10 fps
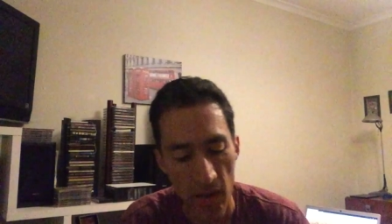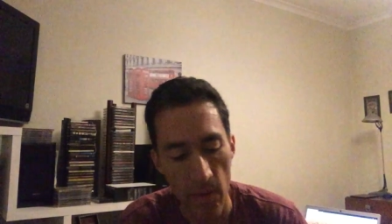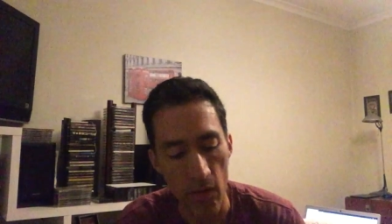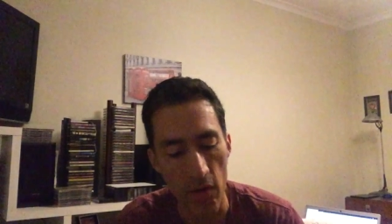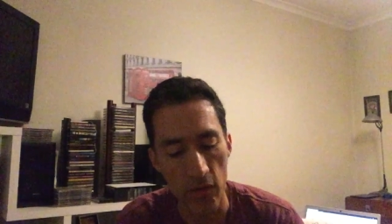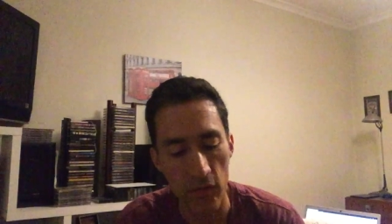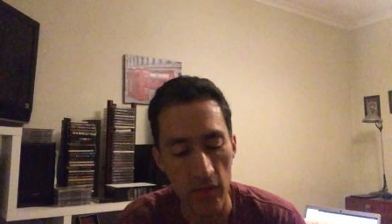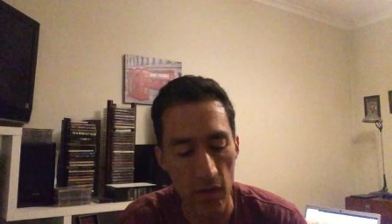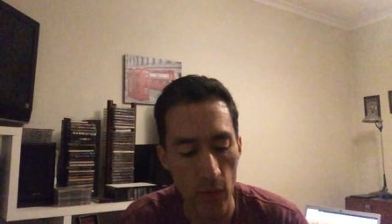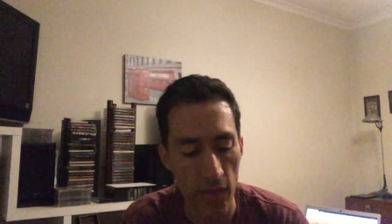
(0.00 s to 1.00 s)
I'm going to
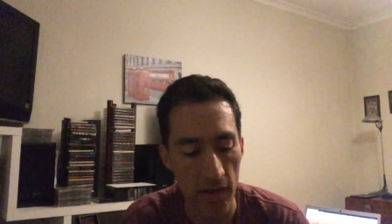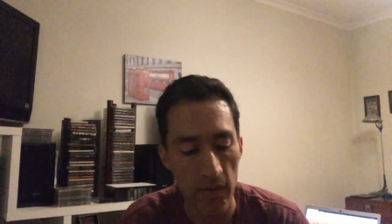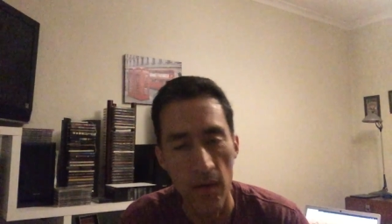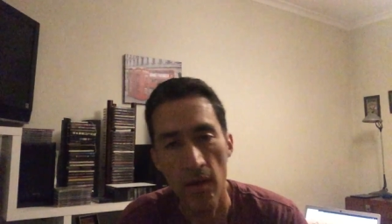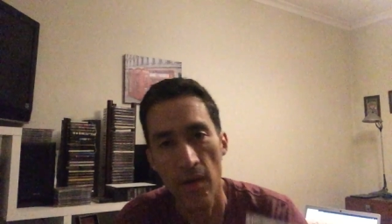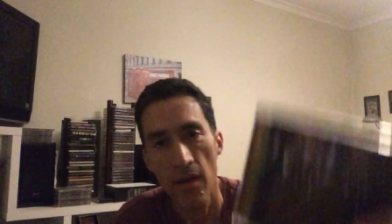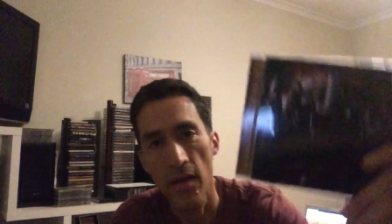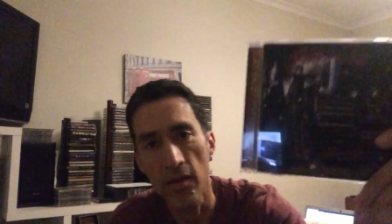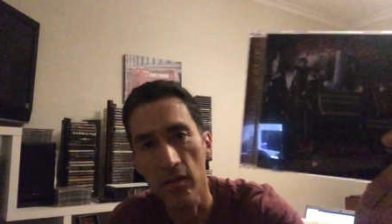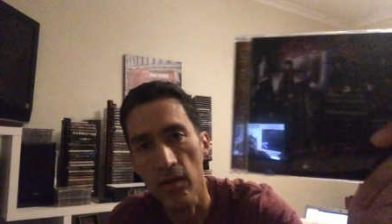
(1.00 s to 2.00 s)
stick with that.
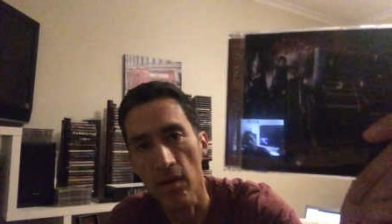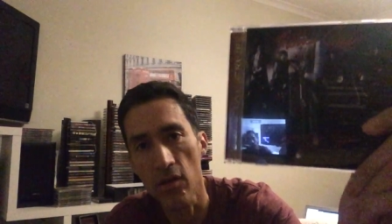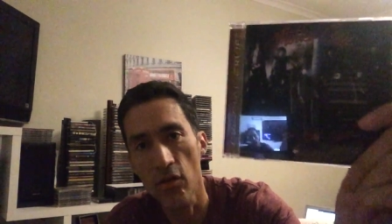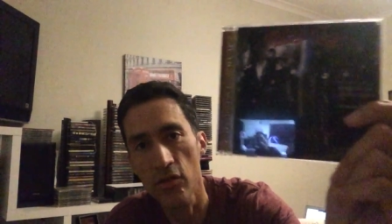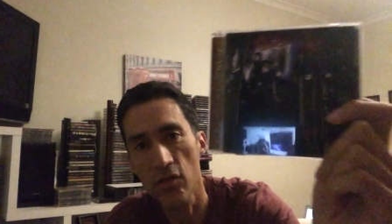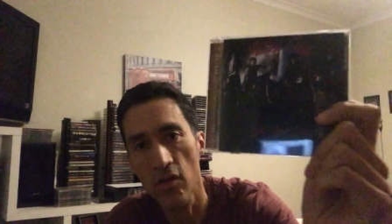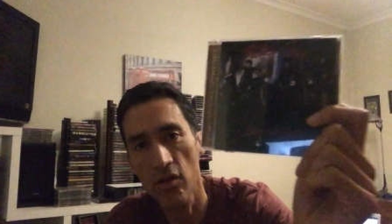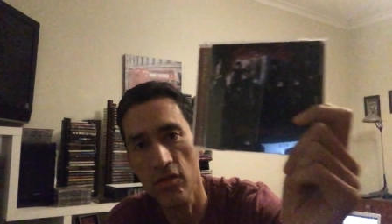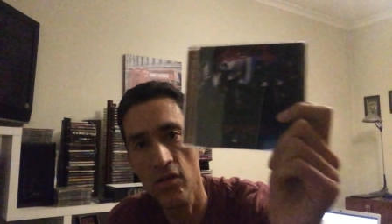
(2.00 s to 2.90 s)
And it's uh, Girls, Girls,